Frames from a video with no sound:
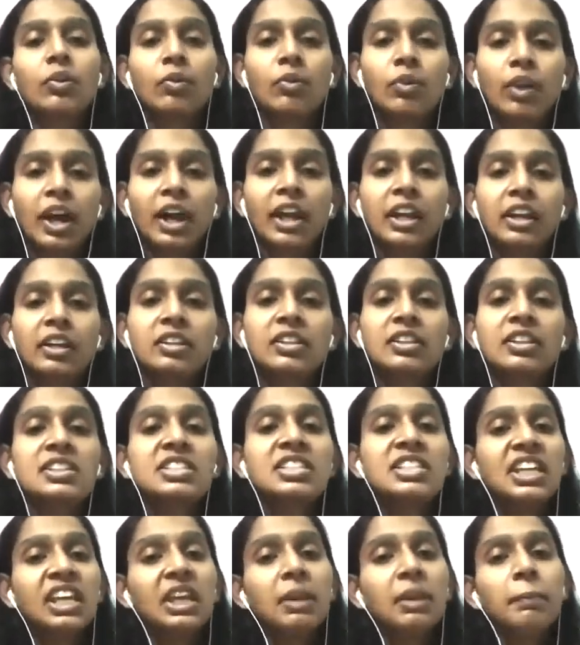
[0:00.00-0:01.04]
right? The
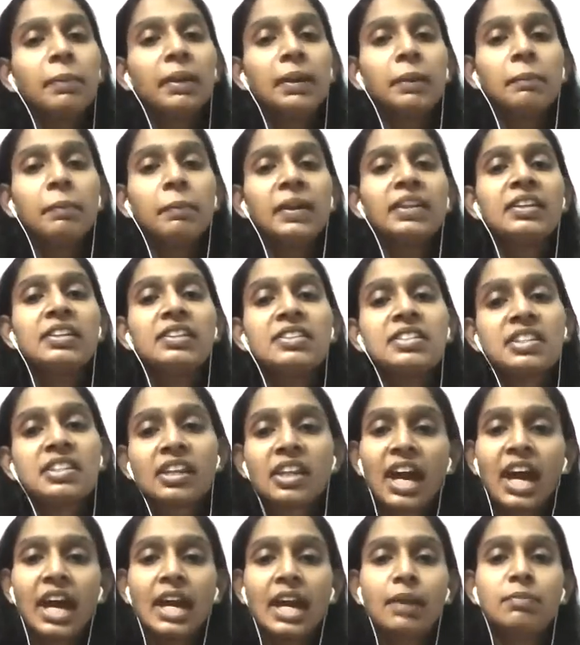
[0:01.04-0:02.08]
CPP
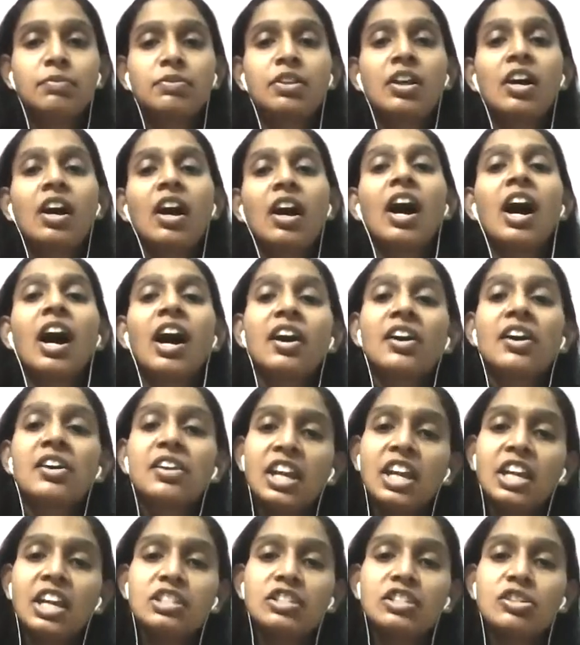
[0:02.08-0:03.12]
describes a
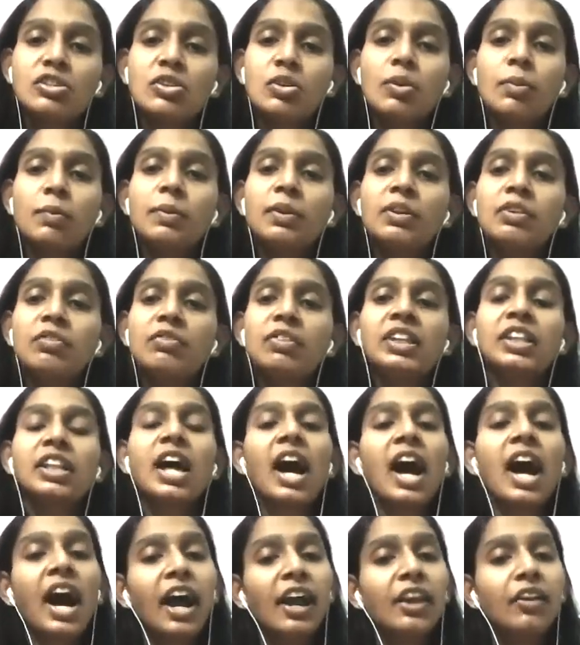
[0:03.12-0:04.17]
ratio between the
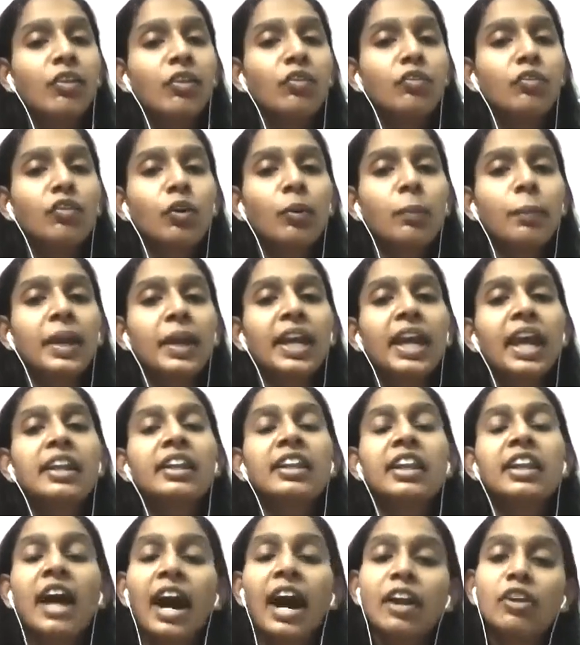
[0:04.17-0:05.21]
hydrophobic and
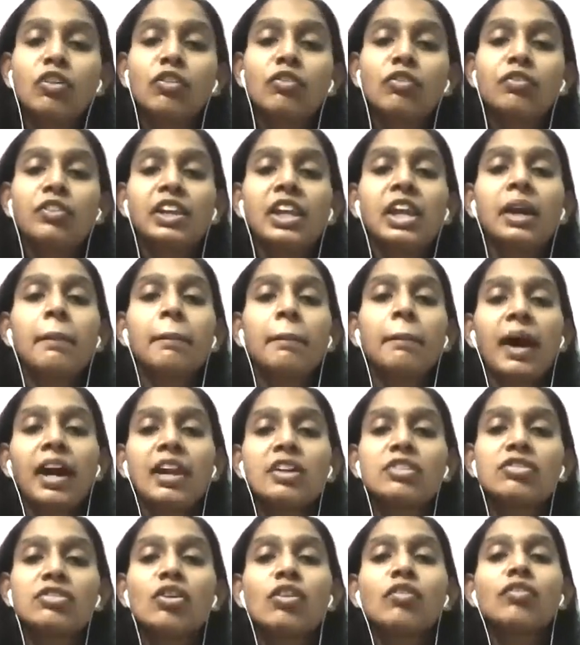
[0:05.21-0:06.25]
hydrophilic
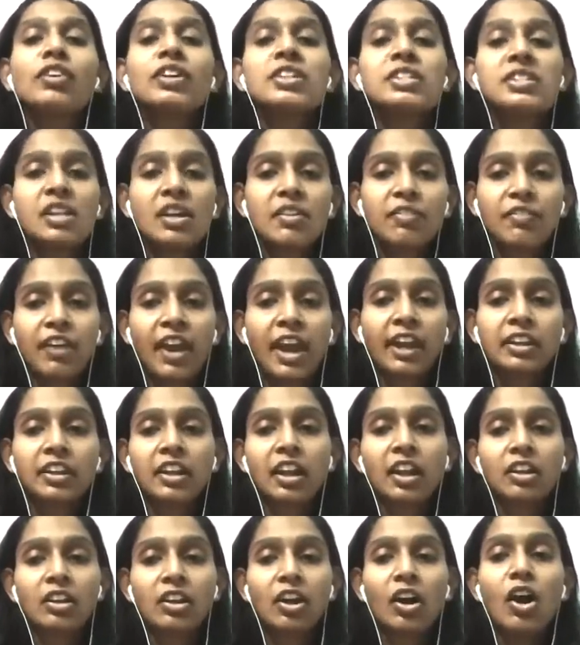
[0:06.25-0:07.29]
parts of a
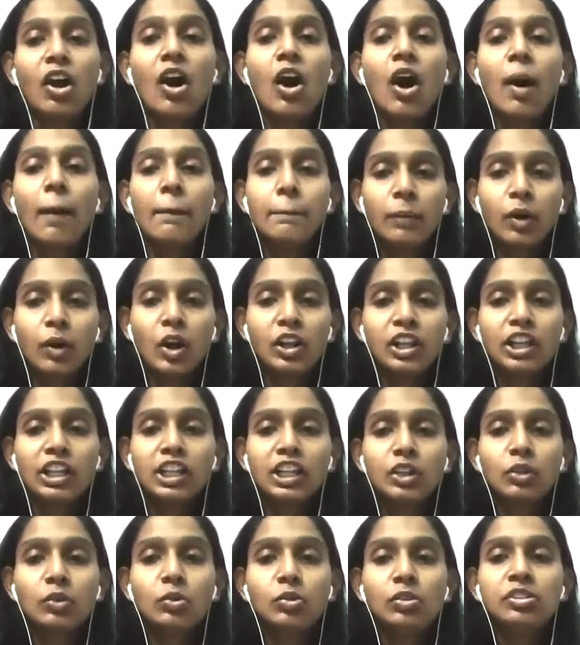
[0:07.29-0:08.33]
surfactant
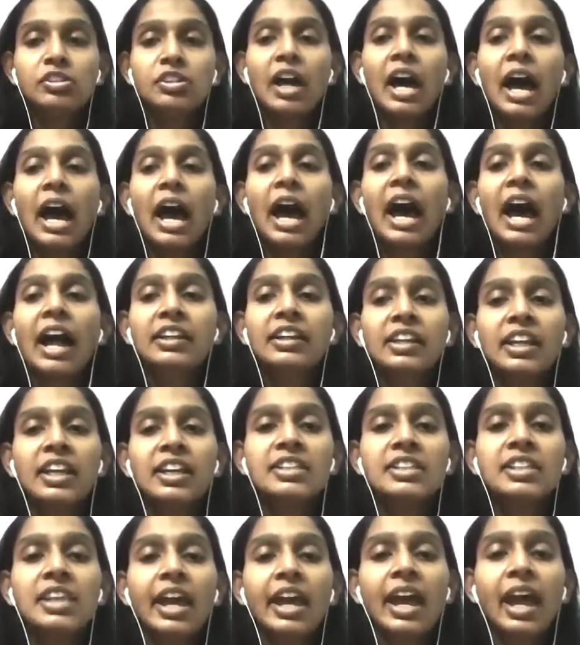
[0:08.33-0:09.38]
molecules and
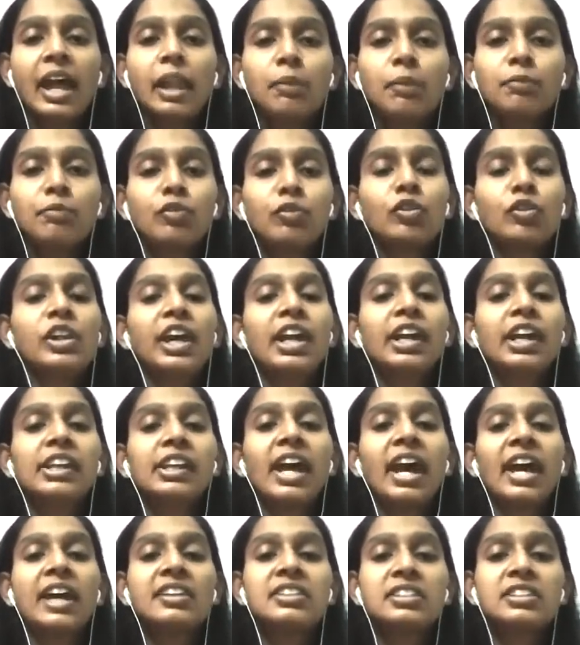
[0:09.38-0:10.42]
is helpful in
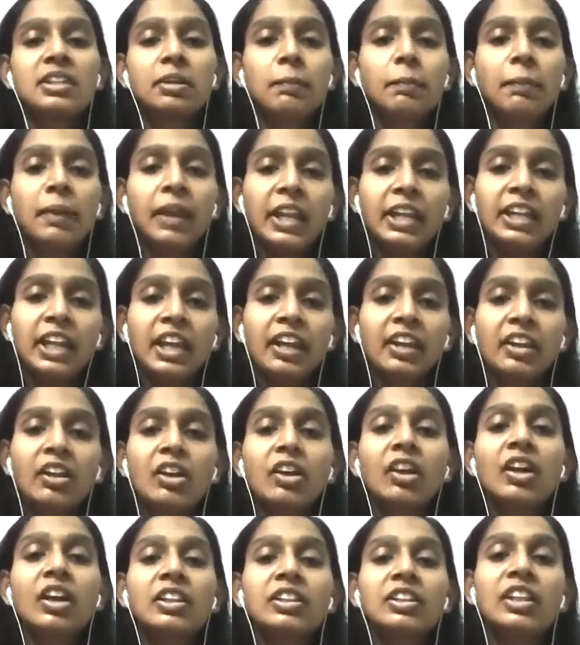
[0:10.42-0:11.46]
estimating
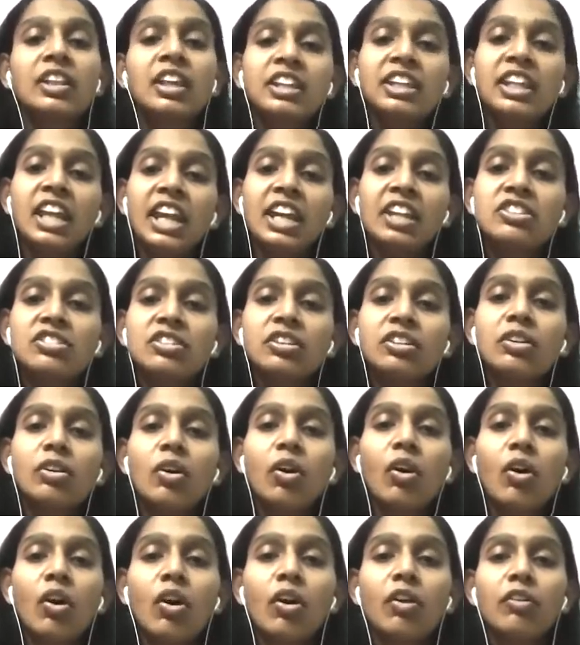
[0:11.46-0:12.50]
the nature
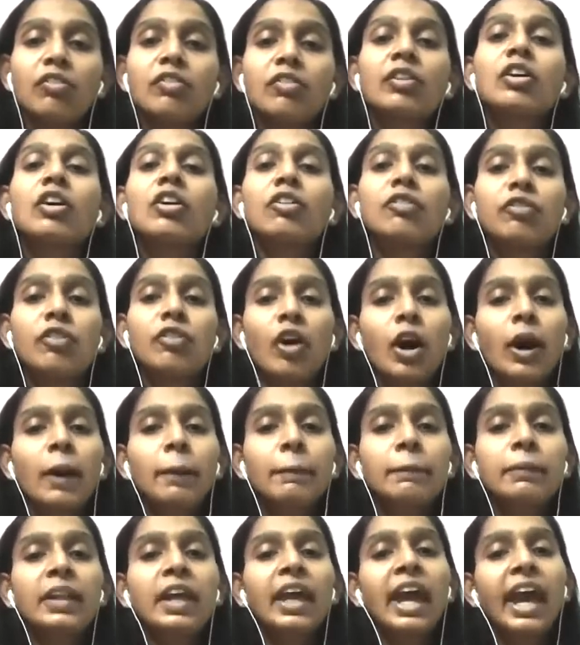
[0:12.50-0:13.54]
of formed
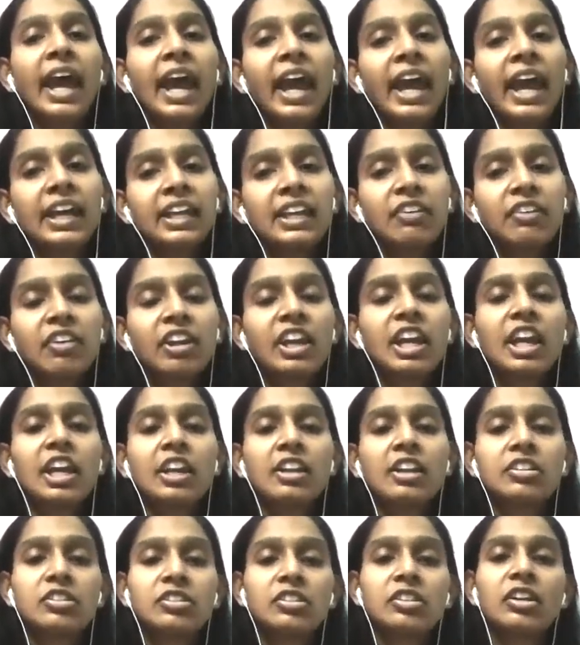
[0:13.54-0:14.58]

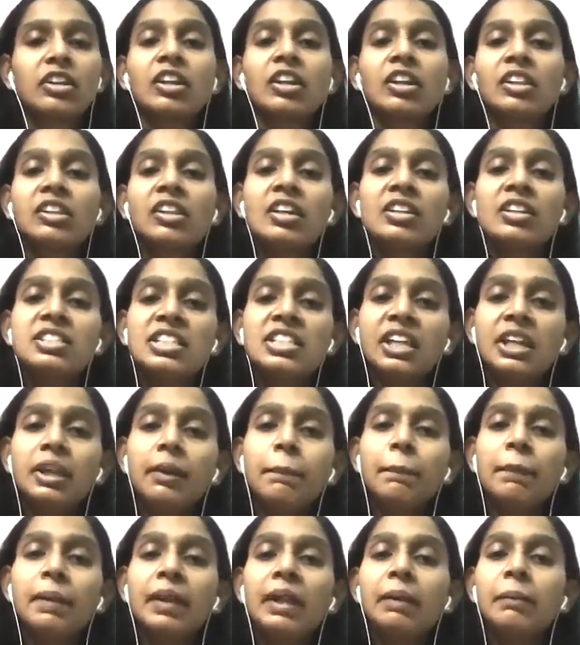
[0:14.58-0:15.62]
aggregates. The
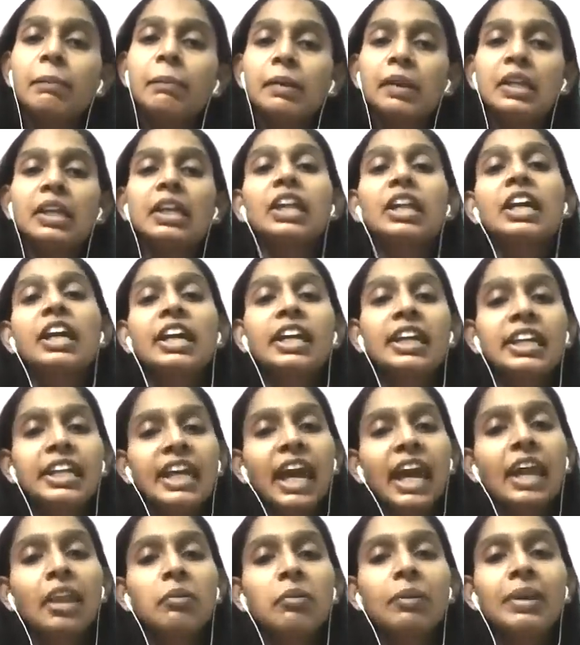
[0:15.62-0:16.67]
CPP
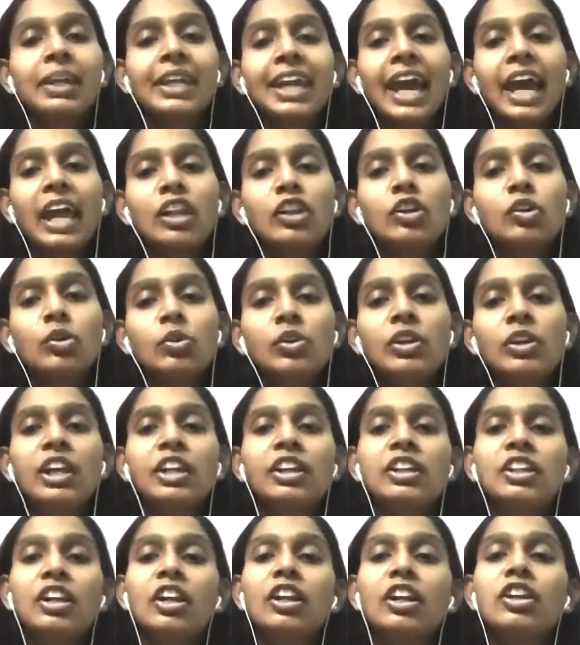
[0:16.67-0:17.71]
can be
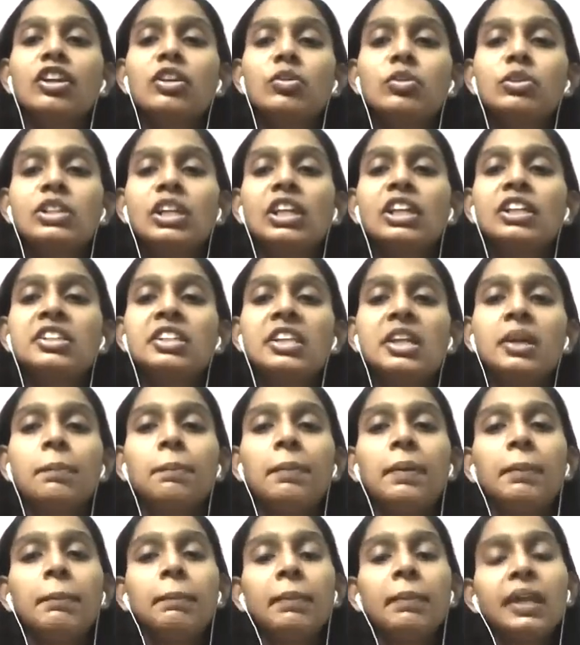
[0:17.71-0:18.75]
calculated using
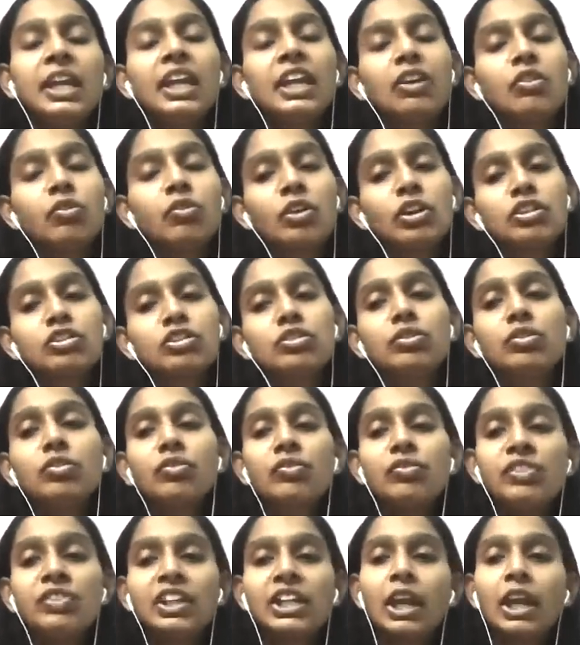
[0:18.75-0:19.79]
CPP equals to
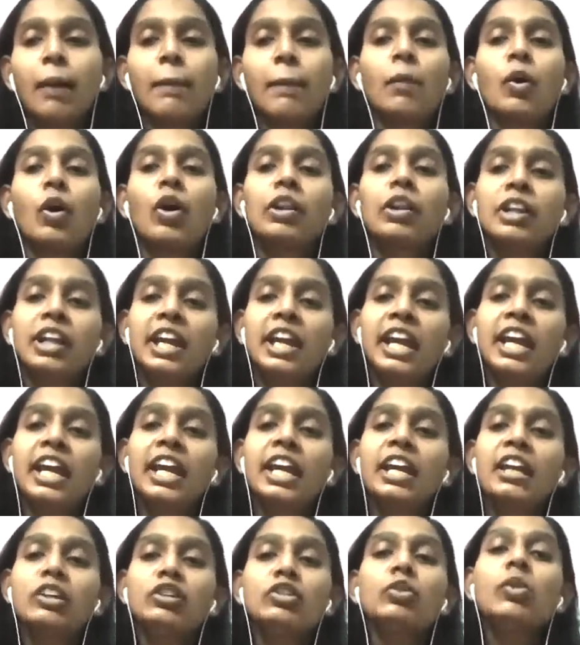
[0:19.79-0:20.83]
V upon A
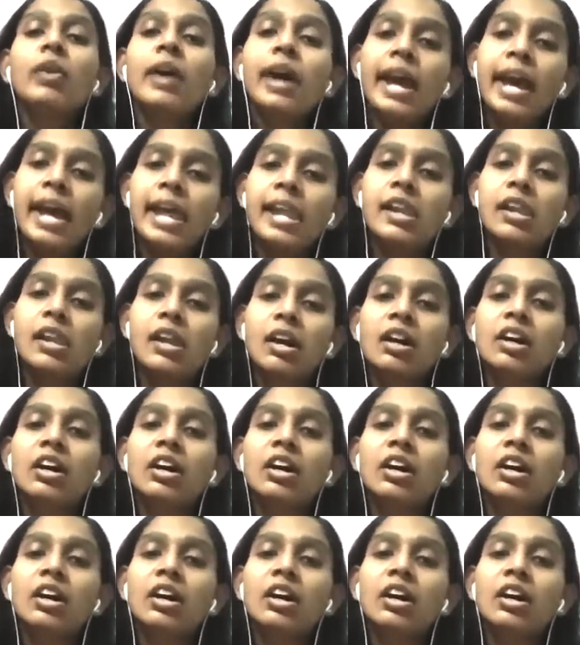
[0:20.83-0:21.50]
into L.